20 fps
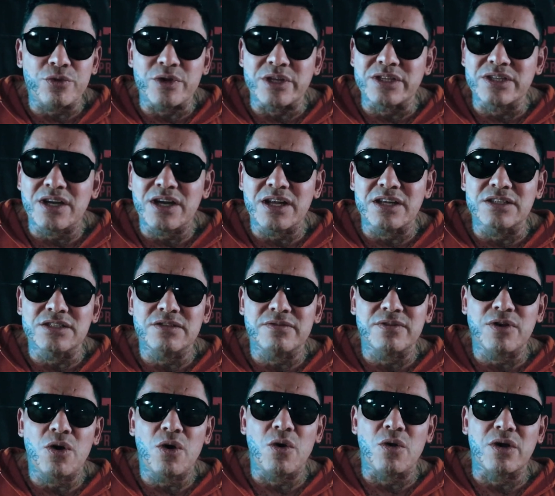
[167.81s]
three tons
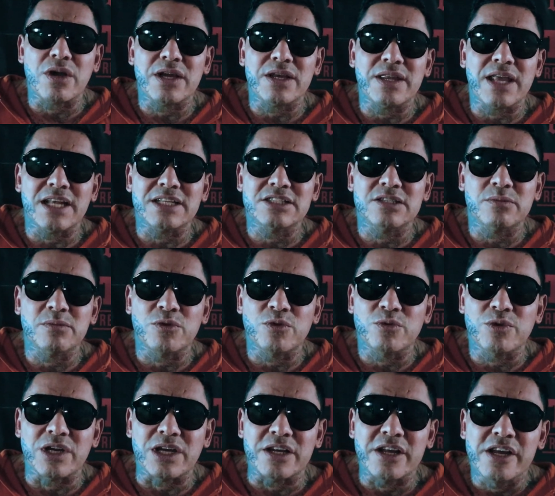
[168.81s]
of coke in that
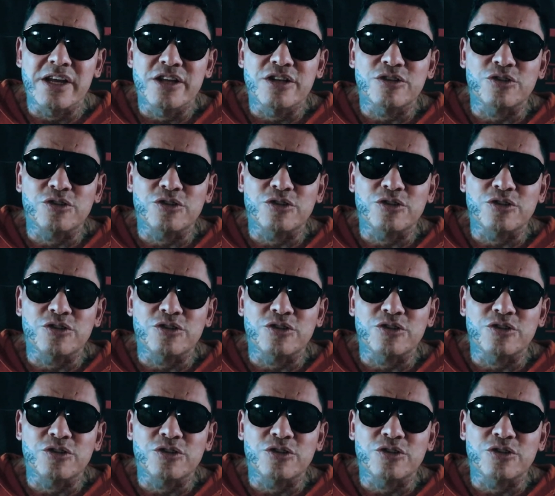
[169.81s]
submarine.